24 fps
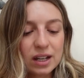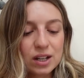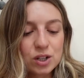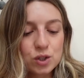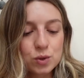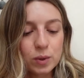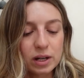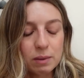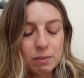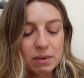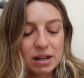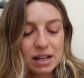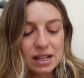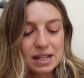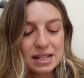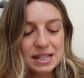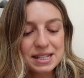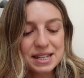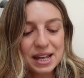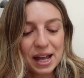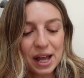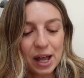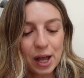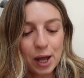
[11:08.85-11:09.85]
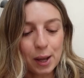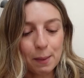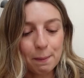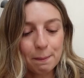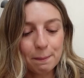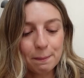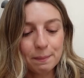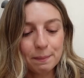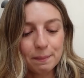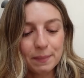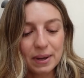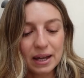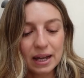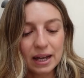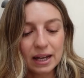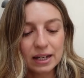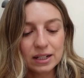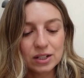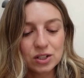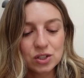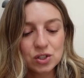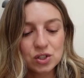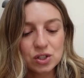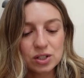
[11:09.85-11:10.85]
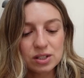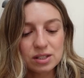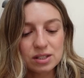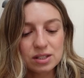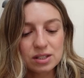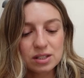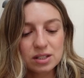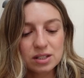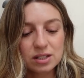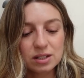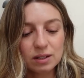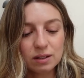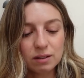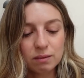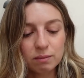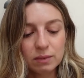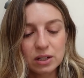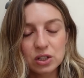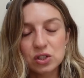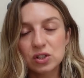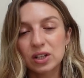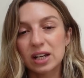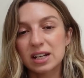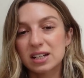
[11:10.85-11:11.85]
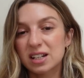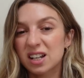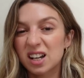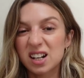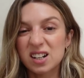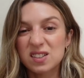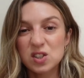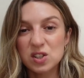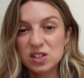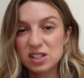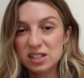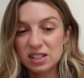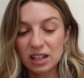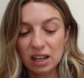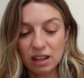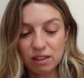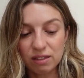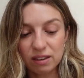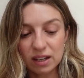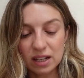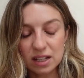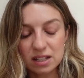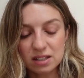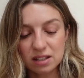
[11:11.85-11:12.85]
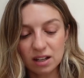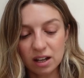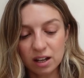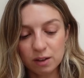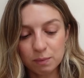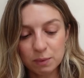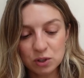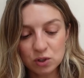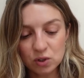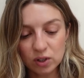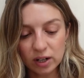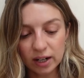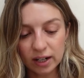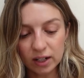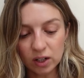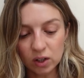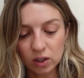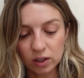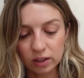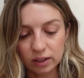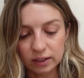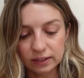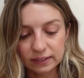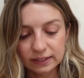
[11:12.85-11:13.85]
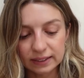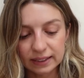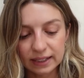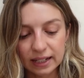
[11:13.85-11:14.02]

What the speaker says: 20 minutes, and just means you get to kind of just see things that I've been trying on.